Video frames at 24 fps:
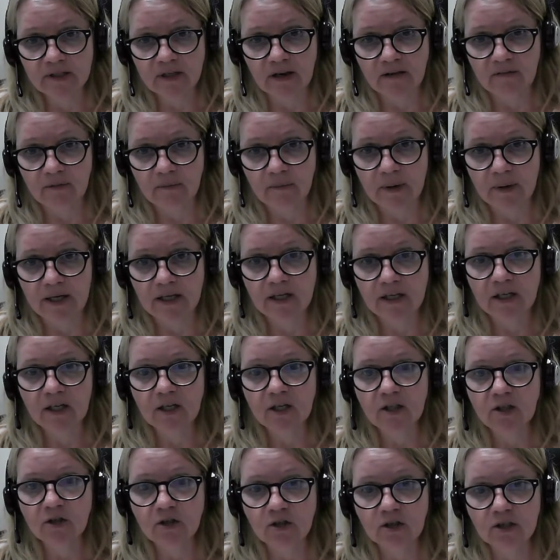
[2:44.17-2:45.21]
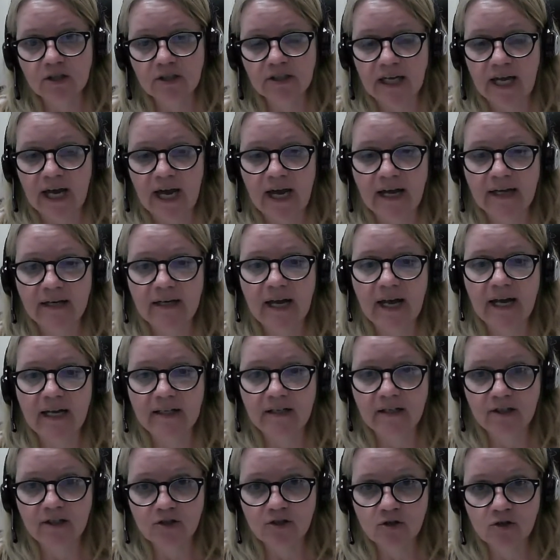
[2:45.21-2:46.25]
government looked at
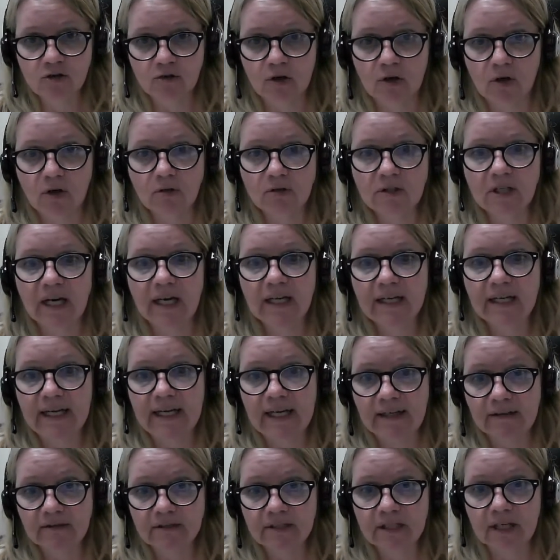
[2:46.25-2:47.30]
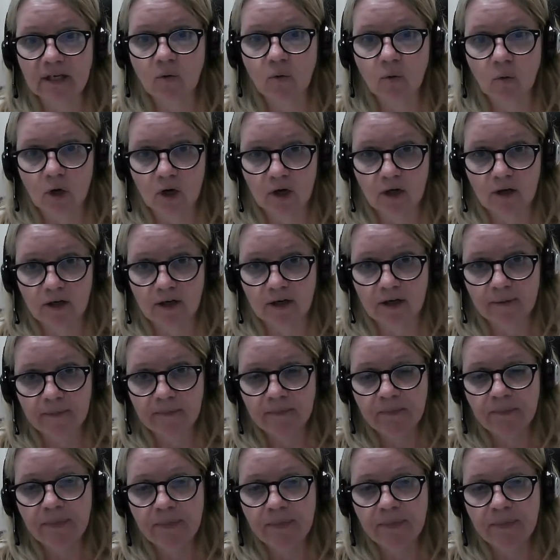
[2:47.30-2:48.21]
and controlled accounting work.